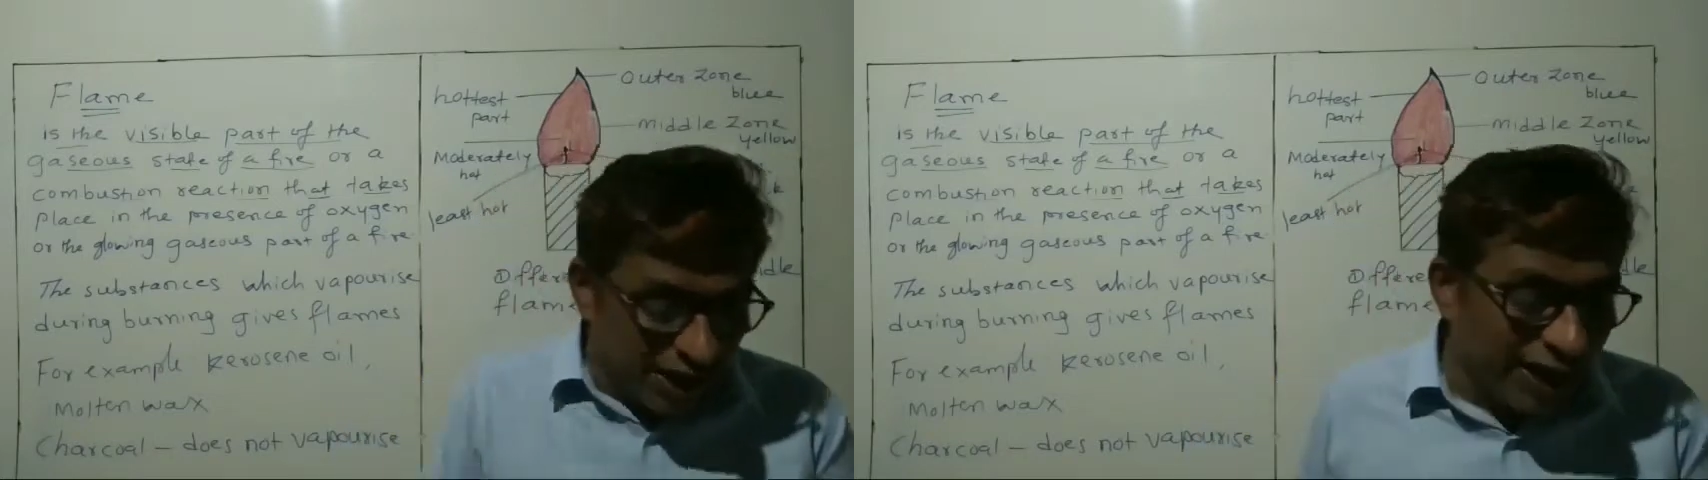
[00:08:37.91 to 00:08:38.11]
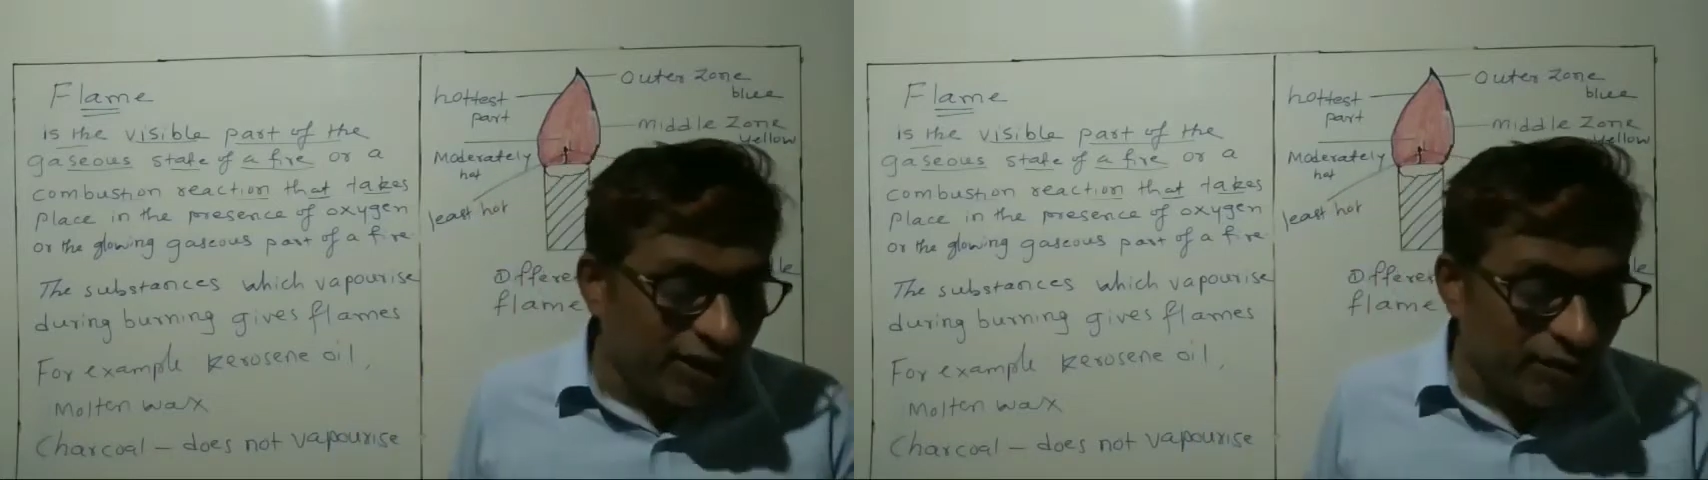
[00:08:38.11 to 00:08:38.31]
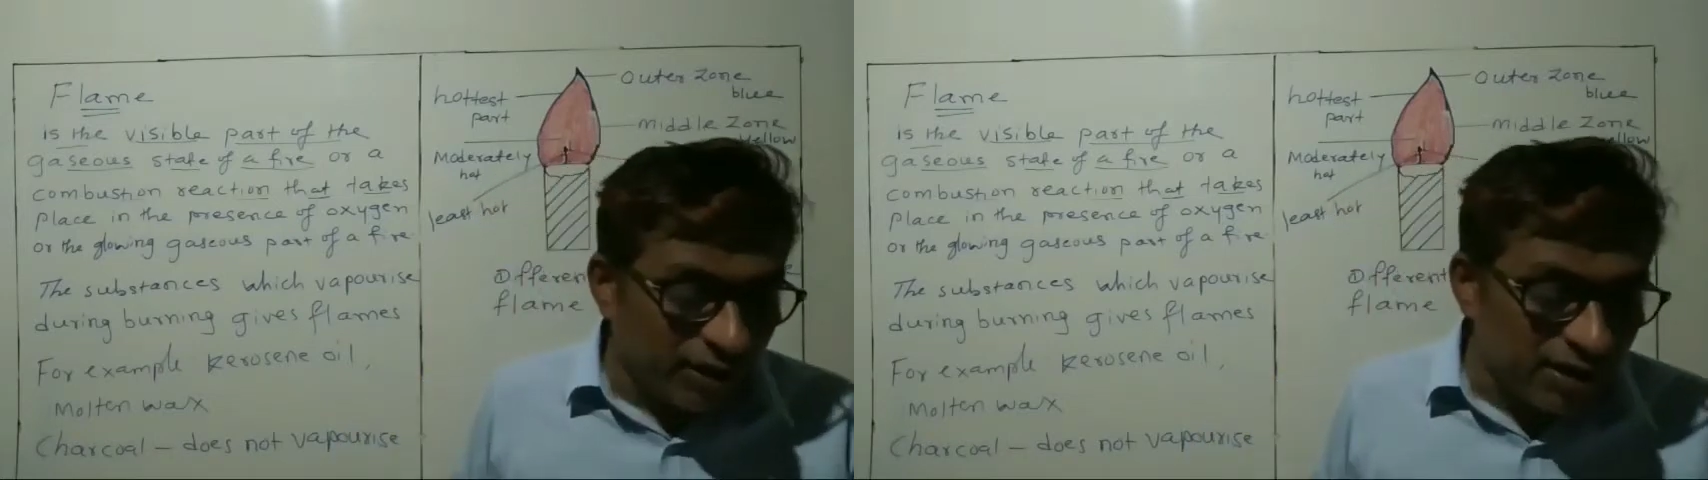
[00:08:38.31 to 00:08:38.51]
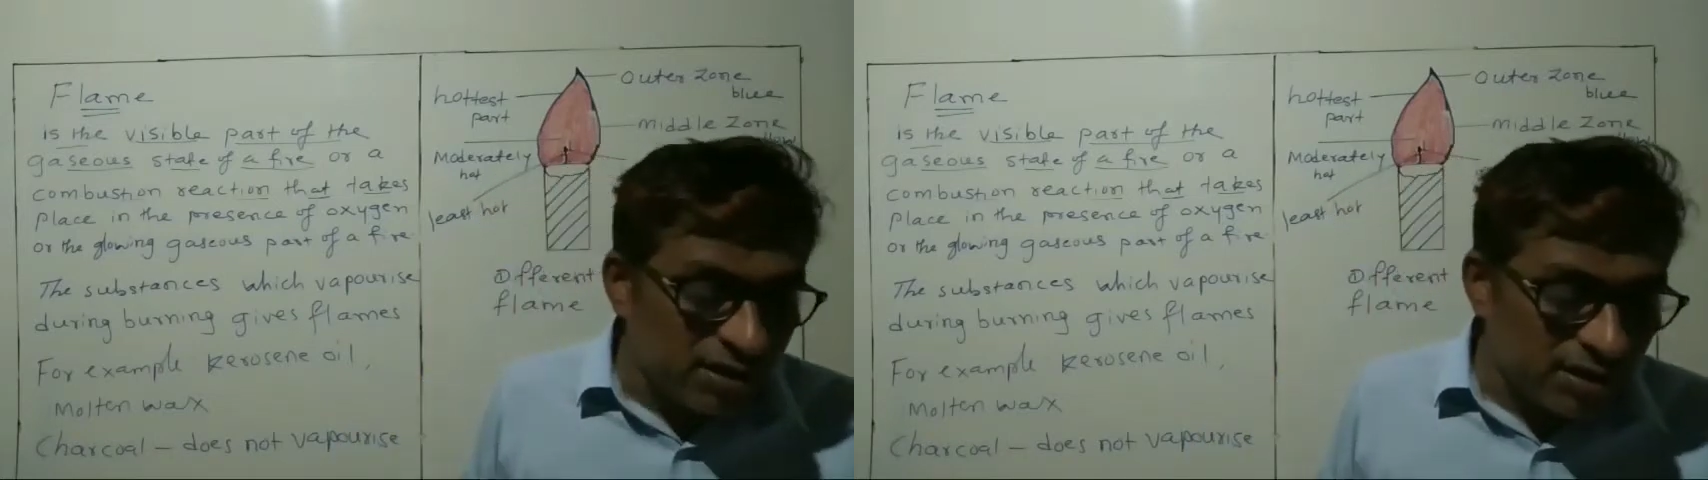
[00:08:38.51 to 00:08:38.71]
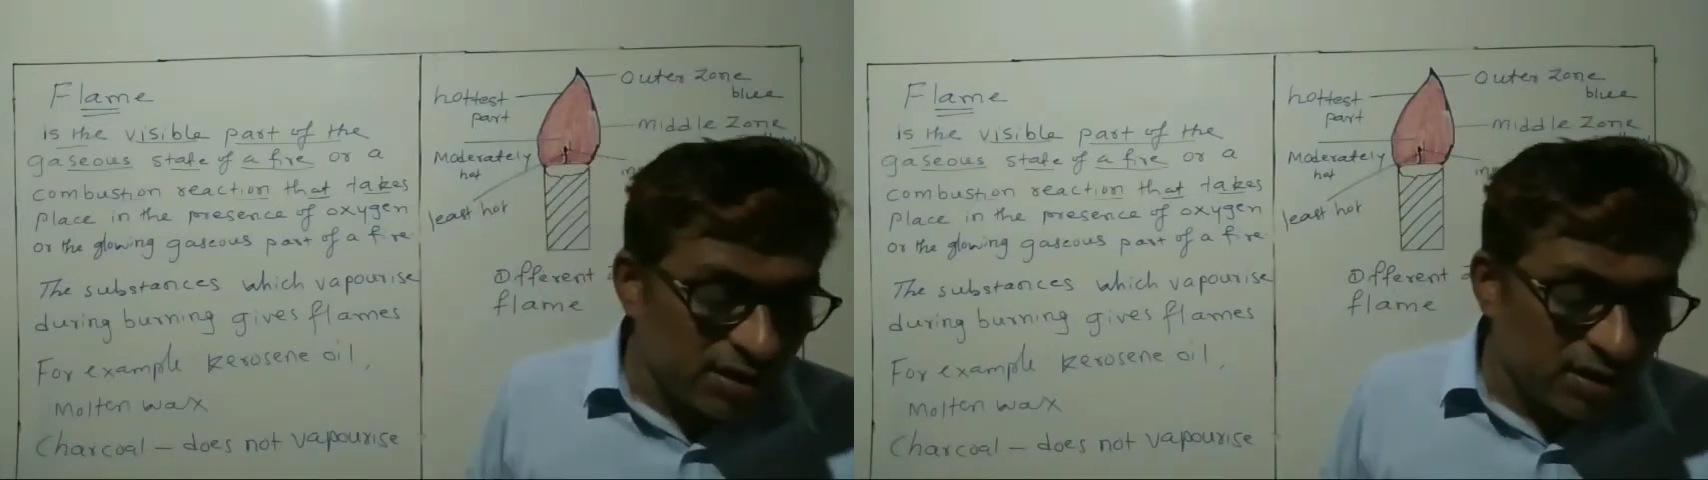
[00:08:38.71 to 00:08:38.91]

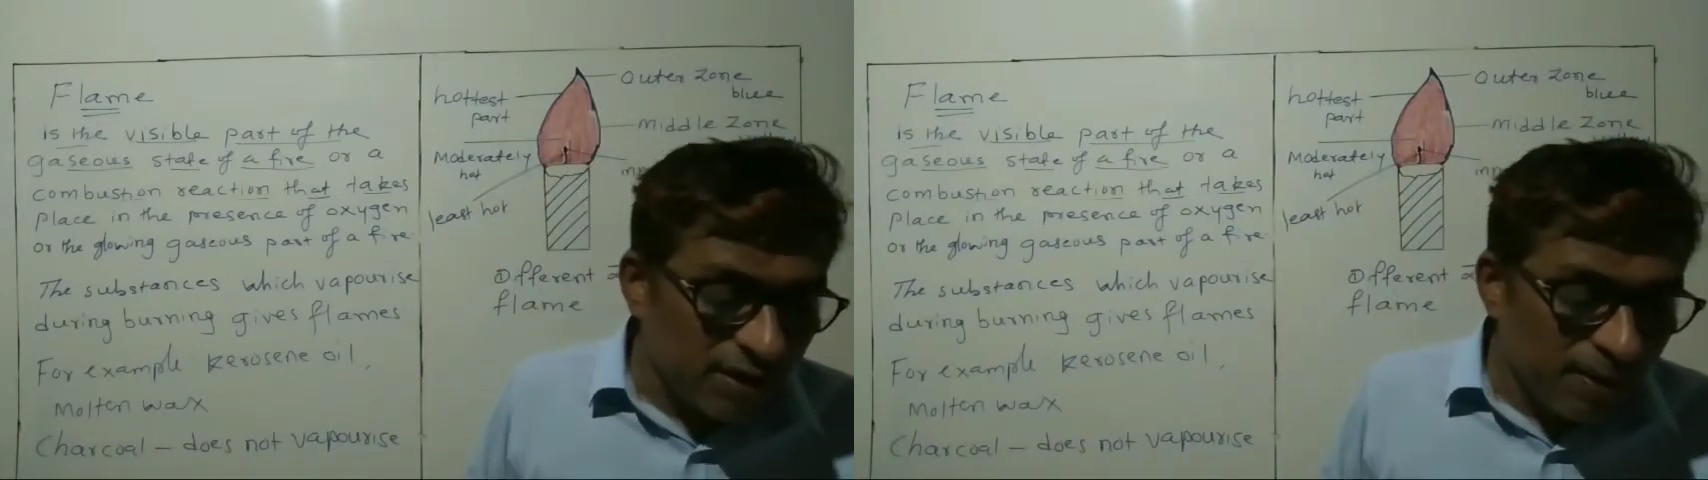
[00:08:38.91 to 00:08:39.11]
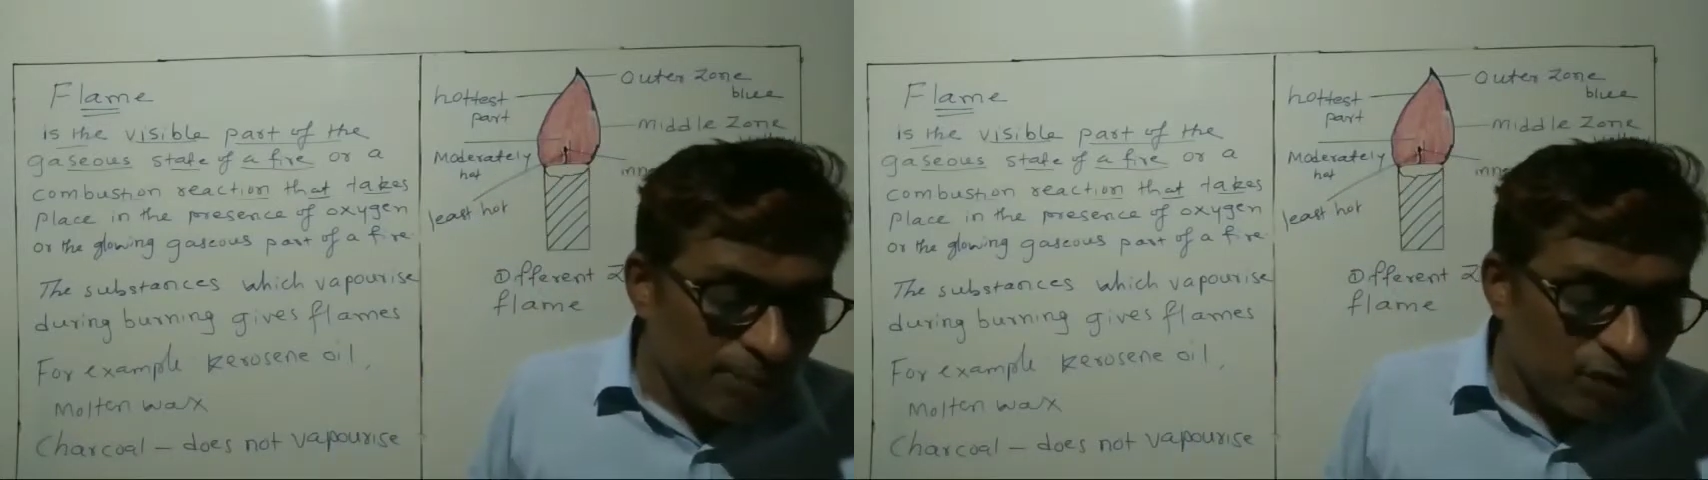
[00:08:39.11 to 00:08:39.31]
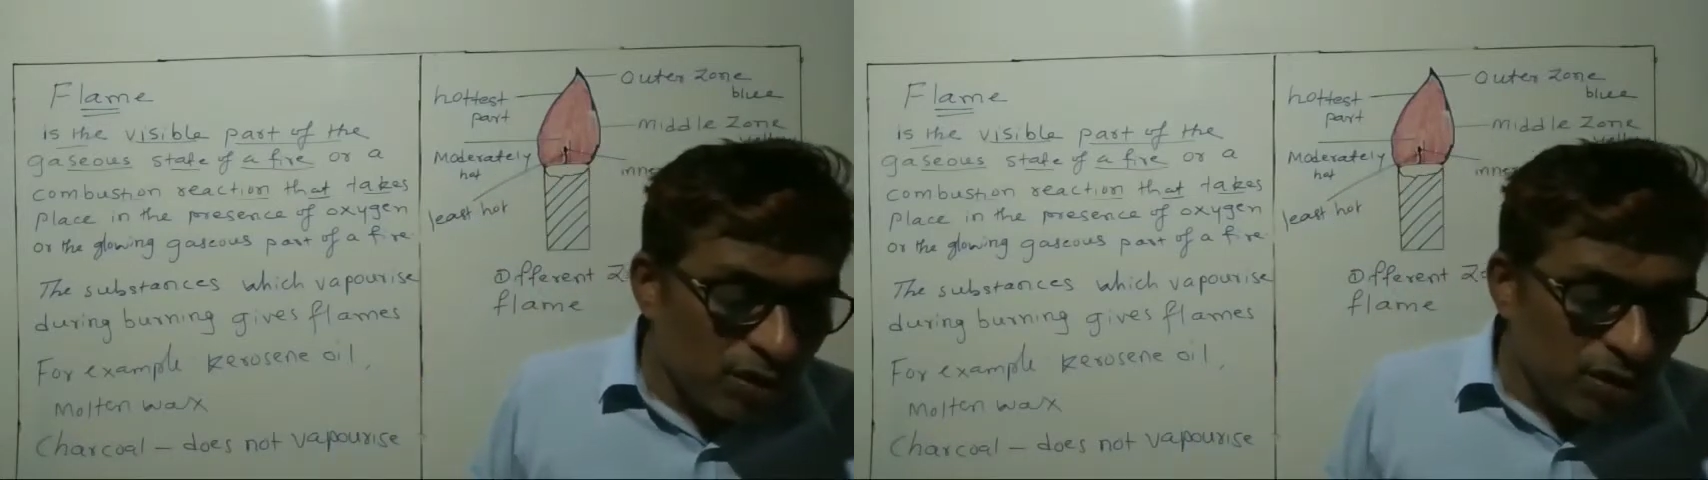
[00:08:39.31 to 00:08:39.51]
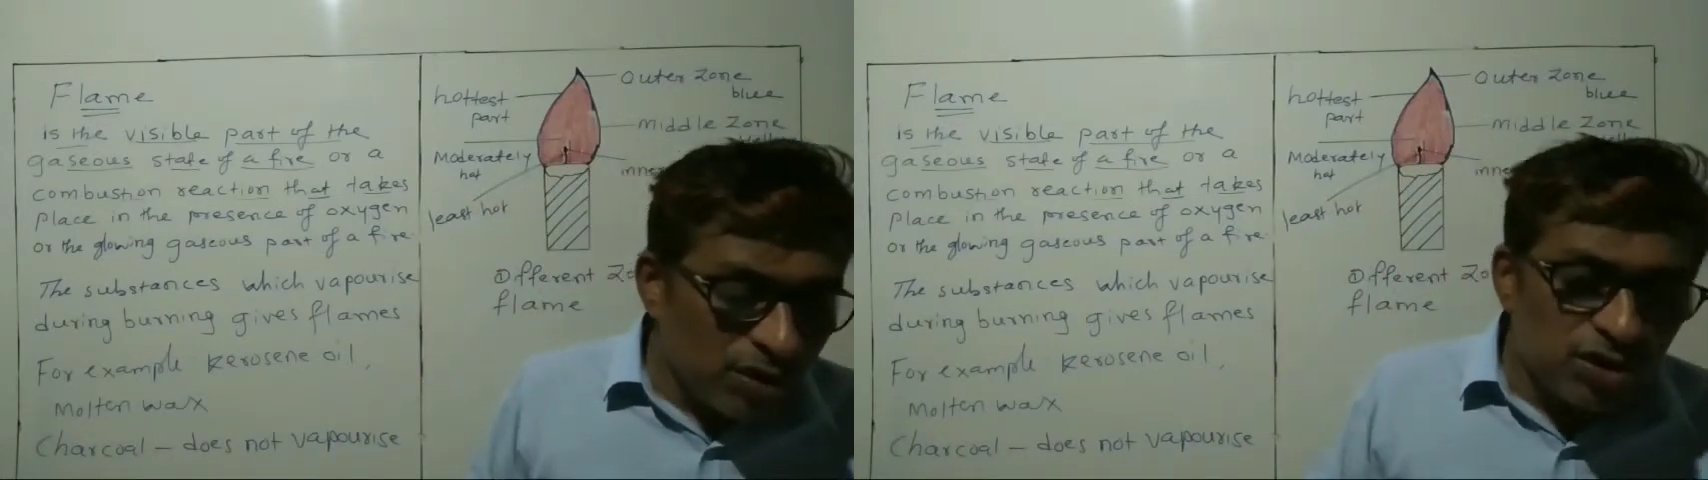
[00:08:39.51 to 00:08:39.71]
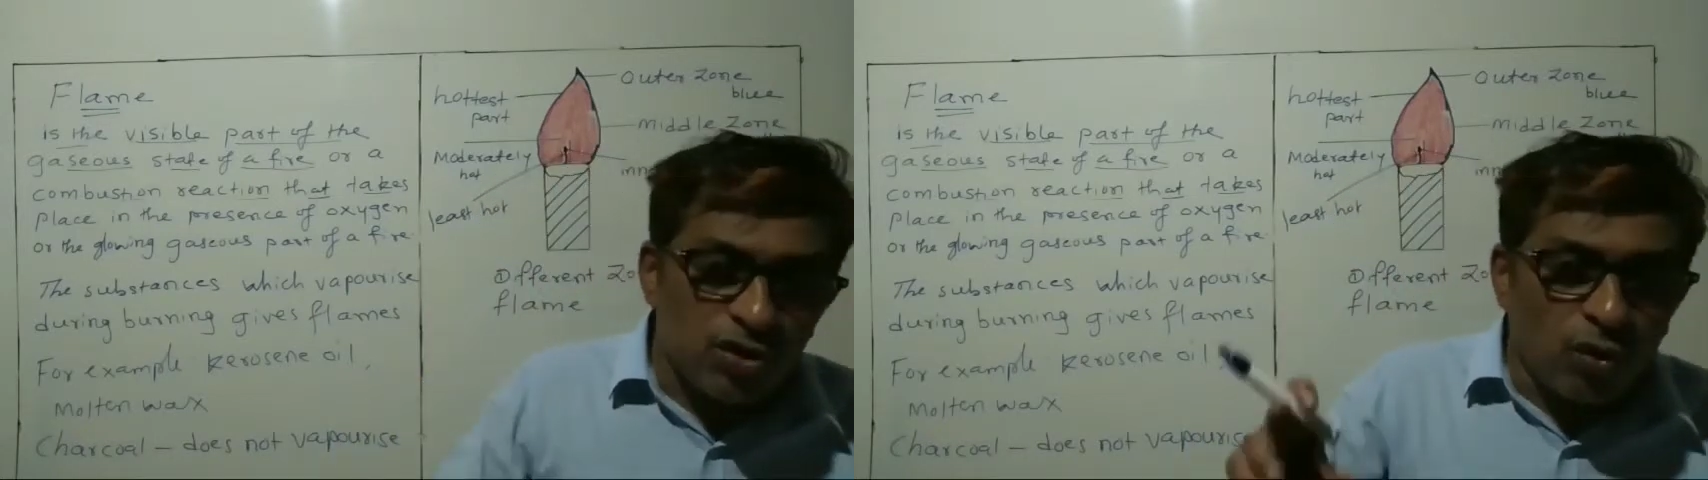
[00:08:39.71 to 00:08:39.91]
activities.
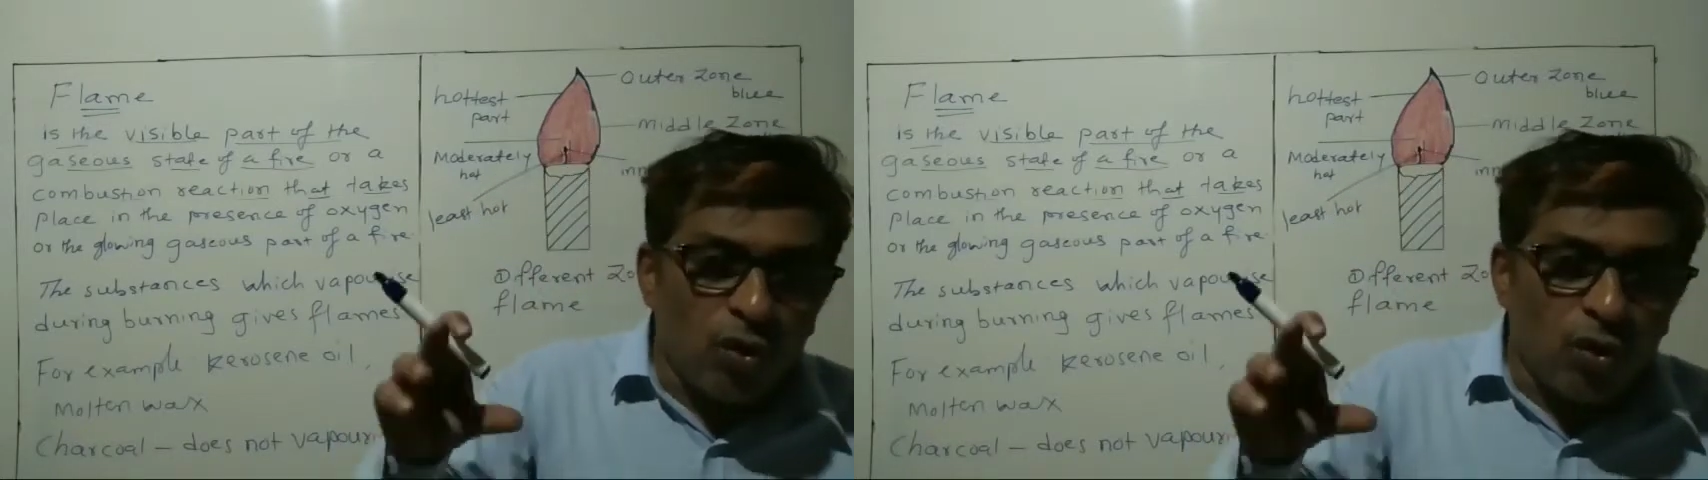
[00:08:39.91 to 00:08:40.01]
So